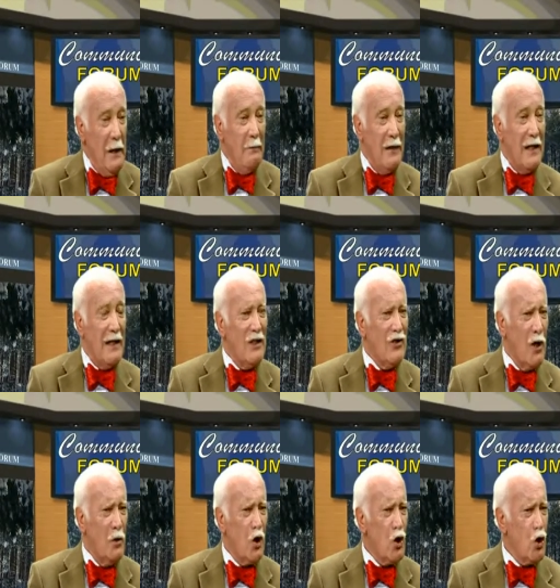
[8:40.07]
because they
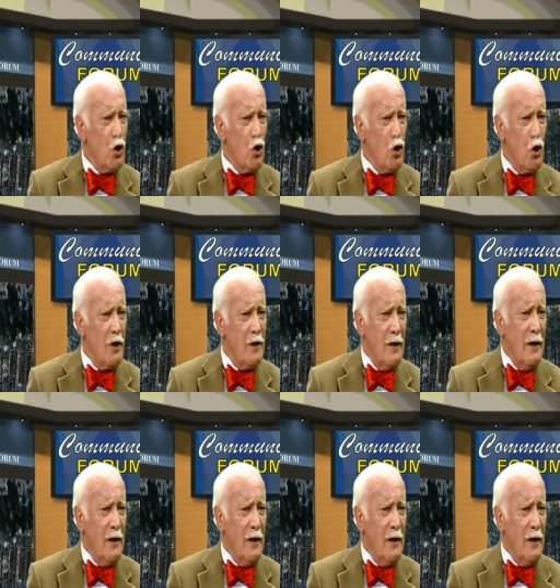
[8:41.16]
were concerned